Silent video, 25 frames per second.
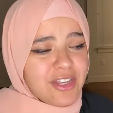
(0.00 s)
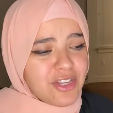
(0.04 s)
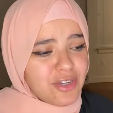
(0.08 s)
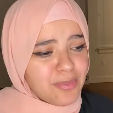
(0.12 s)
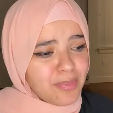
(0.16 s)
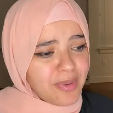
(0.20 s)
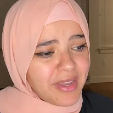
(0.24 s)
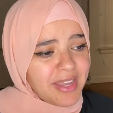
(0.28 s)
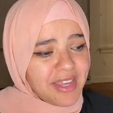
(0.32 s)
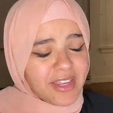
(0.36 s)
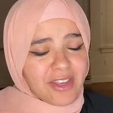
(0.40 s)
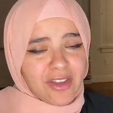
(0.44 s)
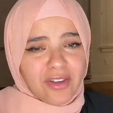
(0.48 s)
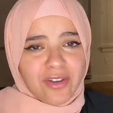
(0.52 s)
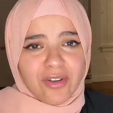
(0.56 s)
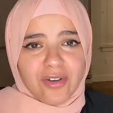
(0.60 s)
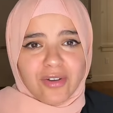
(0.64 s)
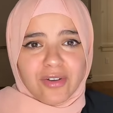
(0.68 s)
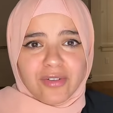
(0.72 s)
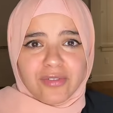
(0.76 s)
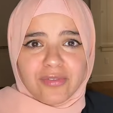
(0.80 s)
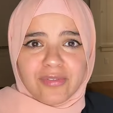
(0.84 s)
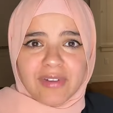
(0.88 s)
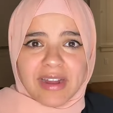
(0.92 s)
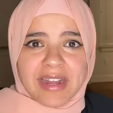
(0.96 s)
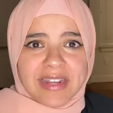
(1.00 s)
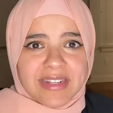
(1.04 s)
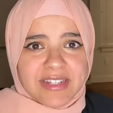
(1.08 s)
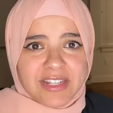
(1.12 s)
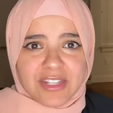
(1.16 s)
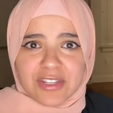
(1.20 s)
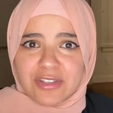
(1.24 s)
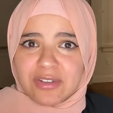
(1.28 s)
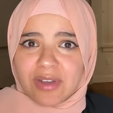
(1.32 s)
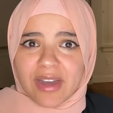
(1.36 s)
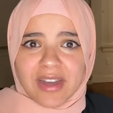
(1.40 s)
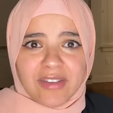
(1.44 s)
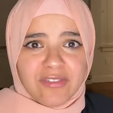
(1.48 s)
You're paying your own
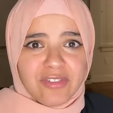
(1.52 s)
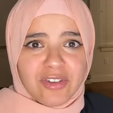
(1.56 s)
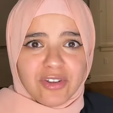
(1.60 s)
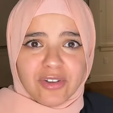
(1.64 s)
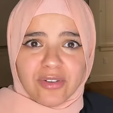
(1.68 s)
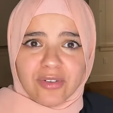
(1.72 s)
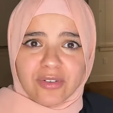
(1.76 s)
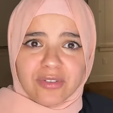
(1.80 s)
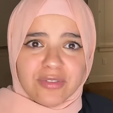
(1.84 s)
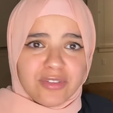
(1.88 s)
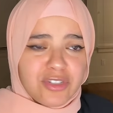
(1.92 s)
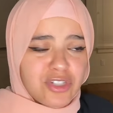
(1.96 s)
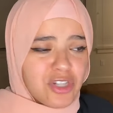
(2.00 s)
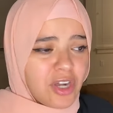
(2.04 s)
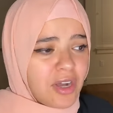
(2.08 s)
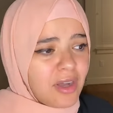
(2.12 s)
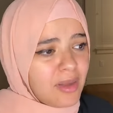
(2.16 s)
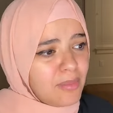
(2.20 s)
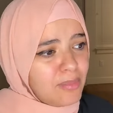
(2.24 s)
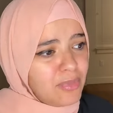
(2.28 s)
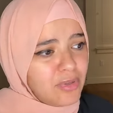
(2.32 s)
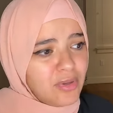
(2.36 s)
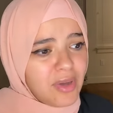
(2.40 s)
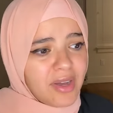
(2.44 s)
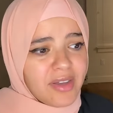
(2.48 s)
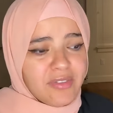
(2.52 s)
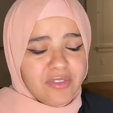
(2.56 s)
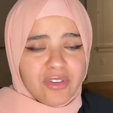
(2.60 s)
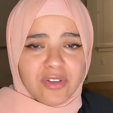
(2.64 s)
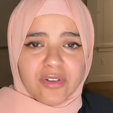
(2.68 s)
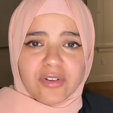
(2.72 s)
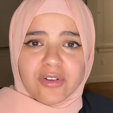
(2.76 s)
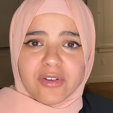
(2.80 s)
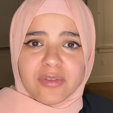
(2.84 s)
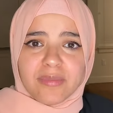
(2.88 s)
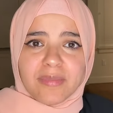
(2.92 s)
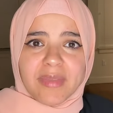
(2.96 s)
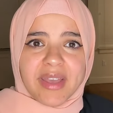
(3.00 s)
rent. You have your own job. You have
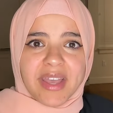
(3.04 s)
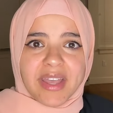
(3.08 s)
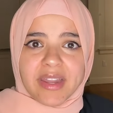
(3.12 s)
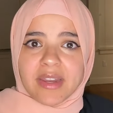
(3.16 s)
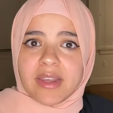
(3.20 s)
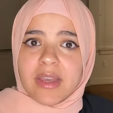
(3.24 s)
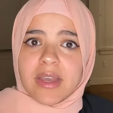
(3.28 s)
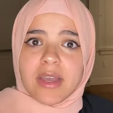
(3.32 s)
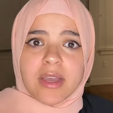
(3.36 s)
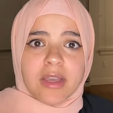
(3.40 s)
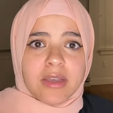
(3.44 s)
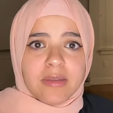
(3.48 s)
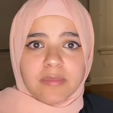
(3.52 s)
your own man.